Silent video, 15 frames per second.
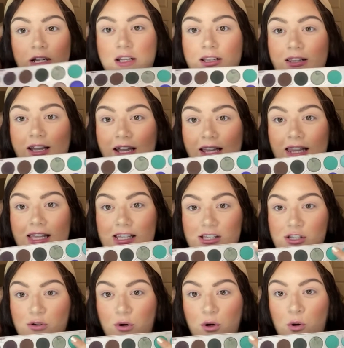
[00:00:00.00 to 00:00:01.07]
like this
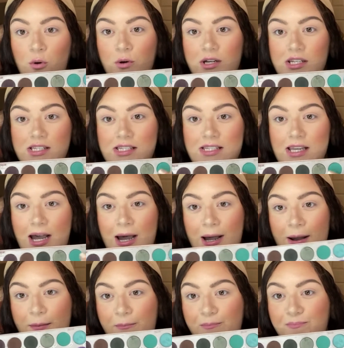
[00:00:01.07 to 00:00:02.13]
turquoise
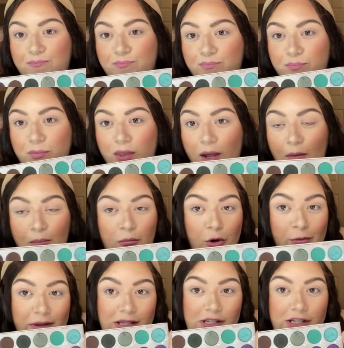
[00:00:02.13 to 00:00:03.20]

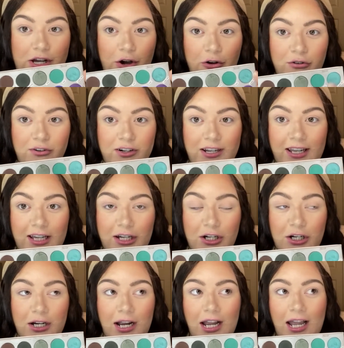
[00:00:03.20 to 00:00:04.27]
moment over
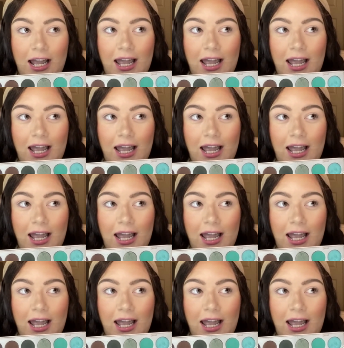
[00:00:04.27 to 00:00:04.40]
here.